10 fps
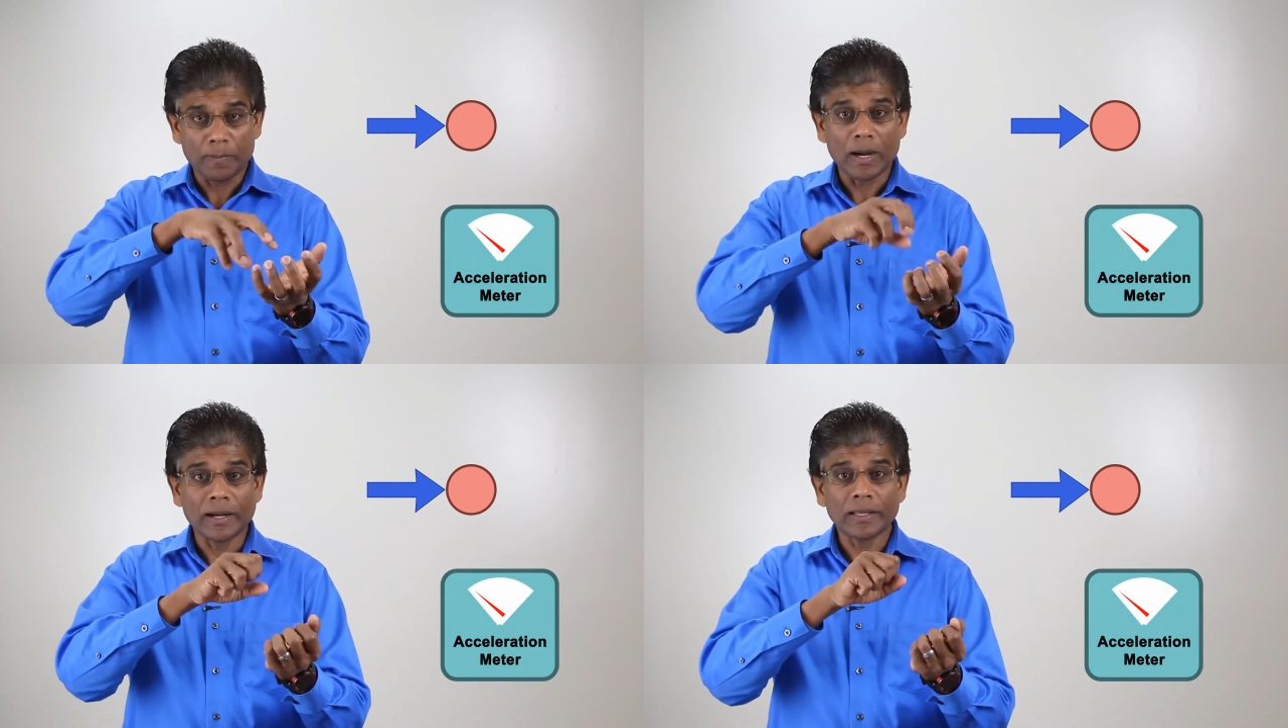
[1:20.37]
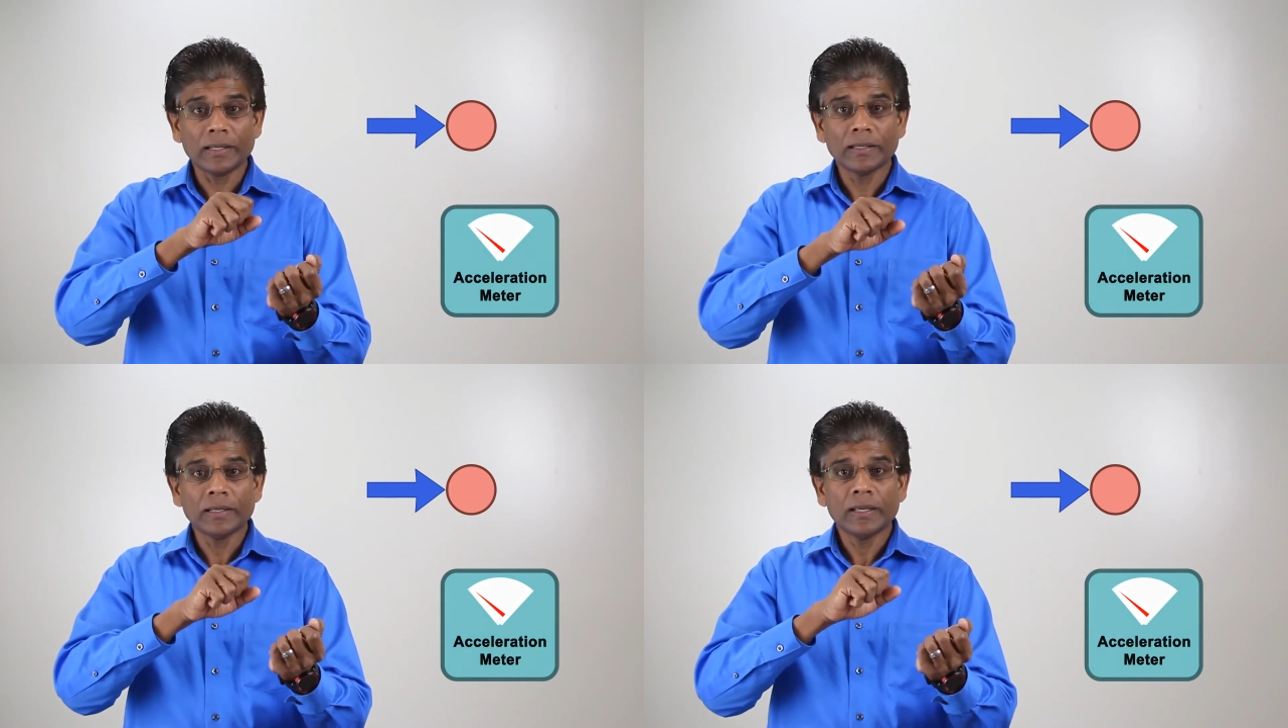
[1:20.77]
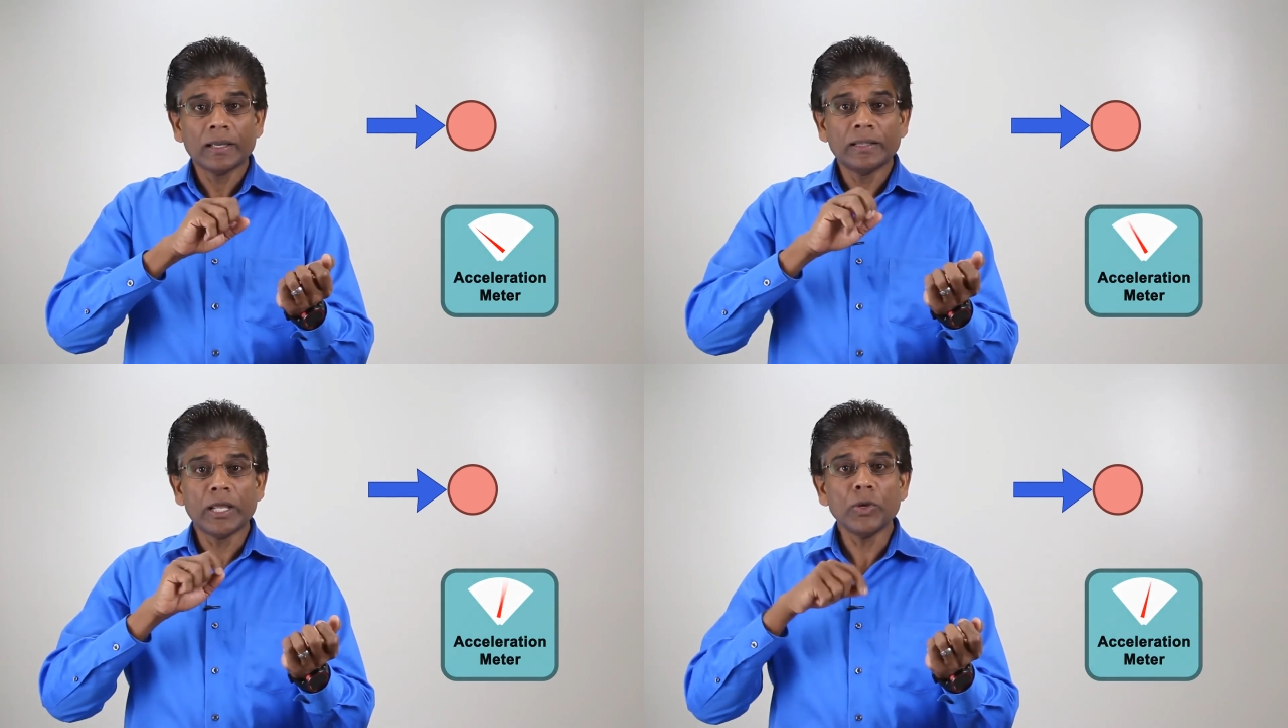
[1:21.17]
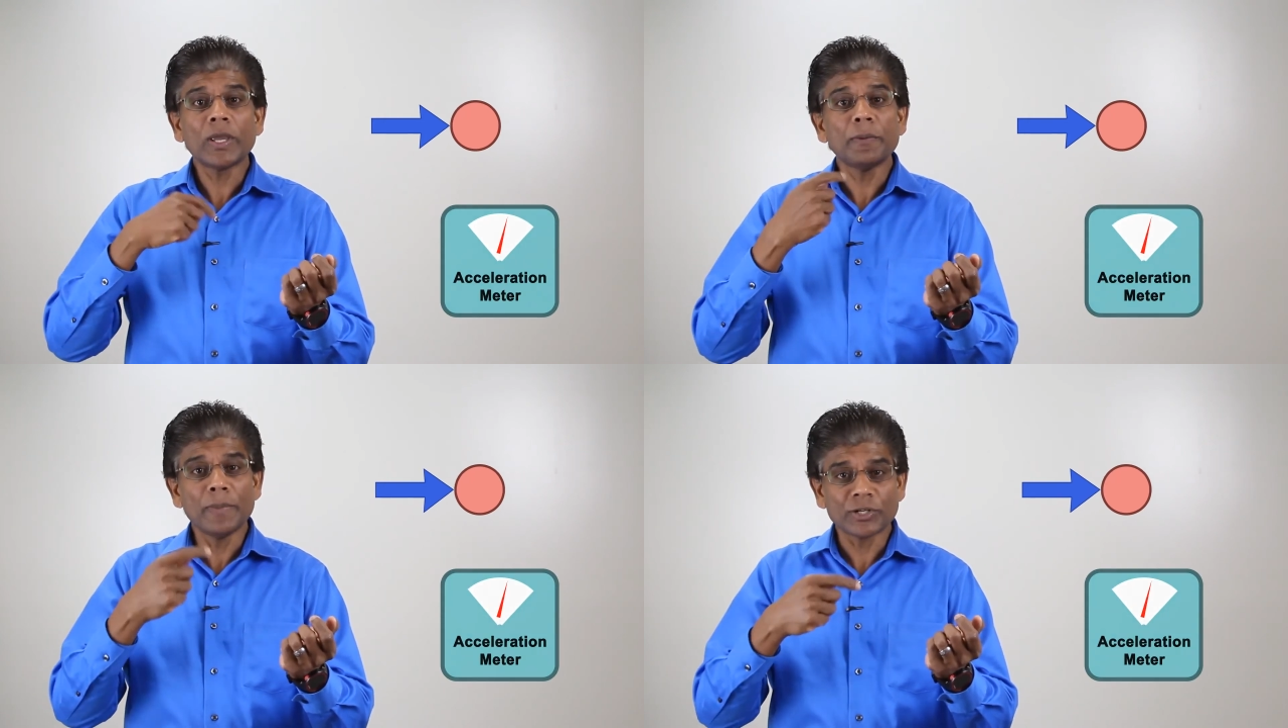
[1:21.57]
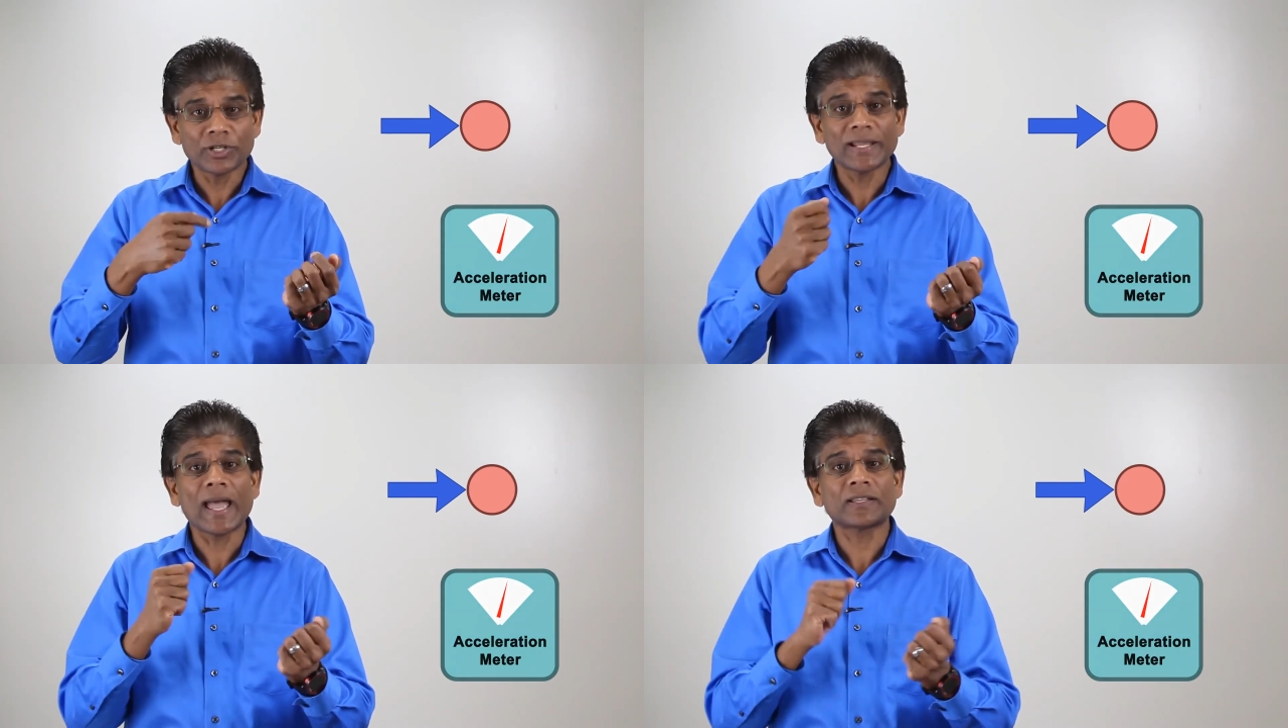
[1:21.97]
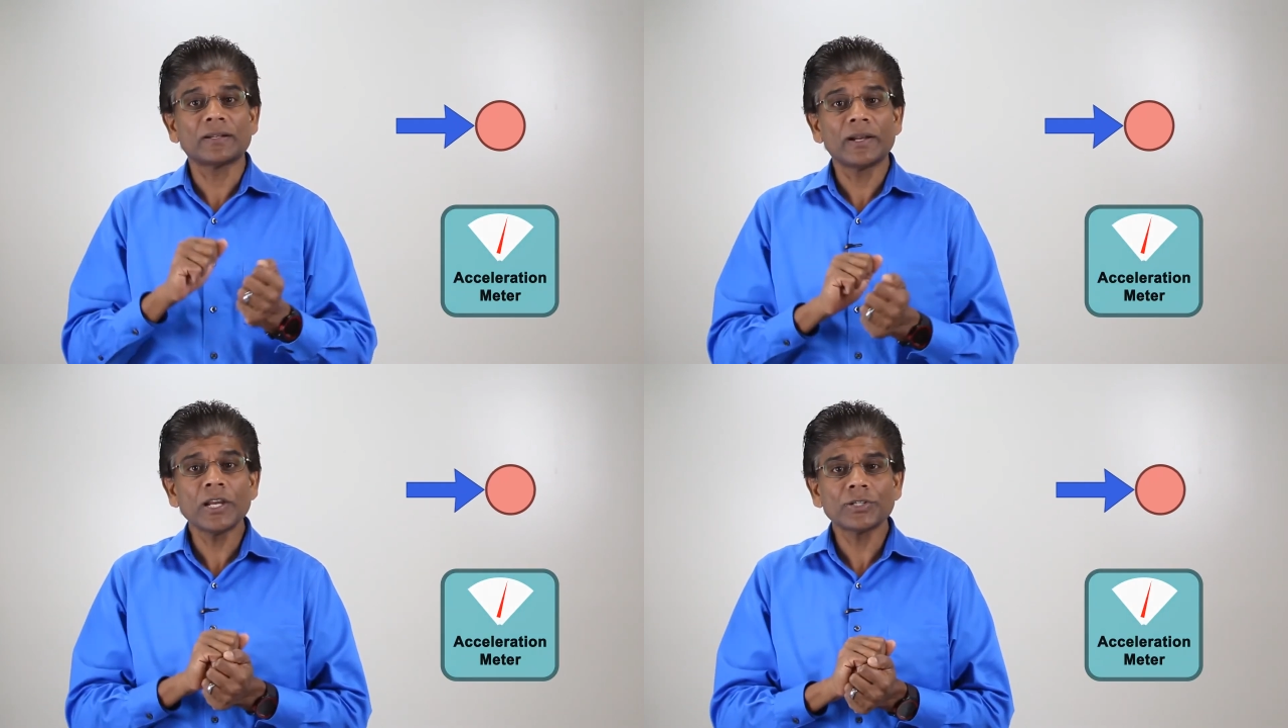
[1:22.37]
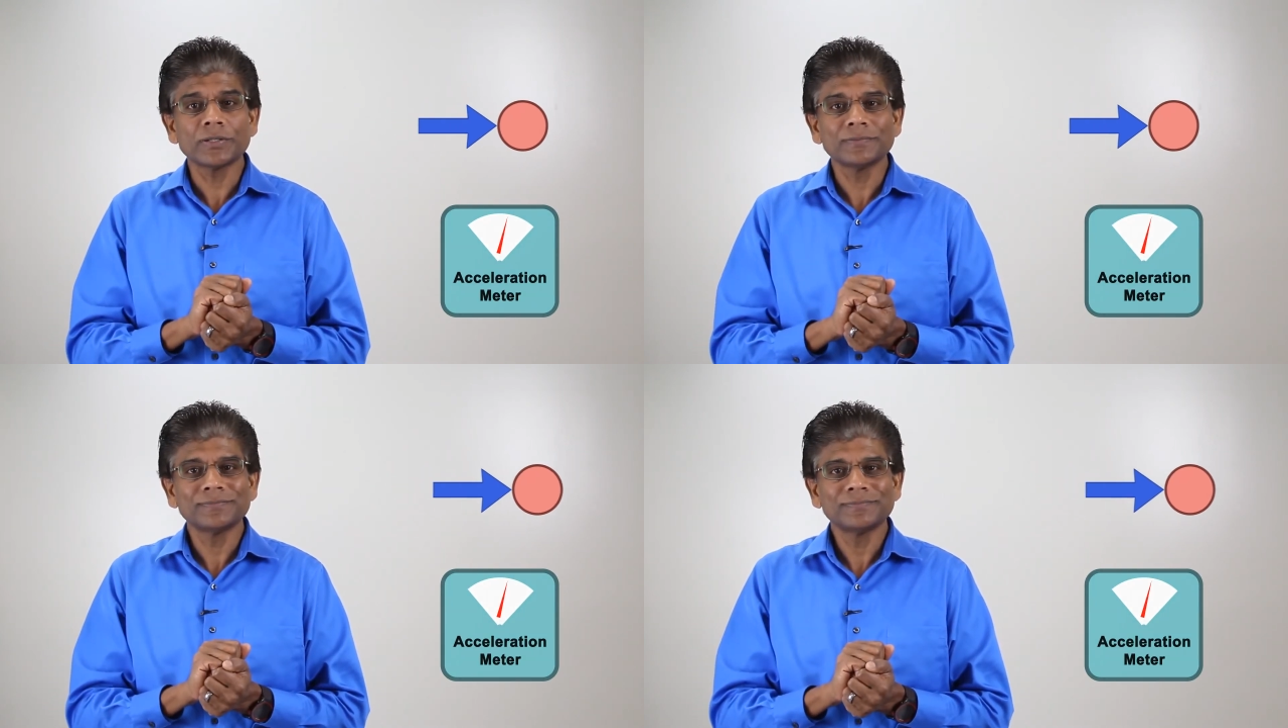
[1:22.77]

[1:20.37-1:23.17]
a body, then you can measure the acceleration.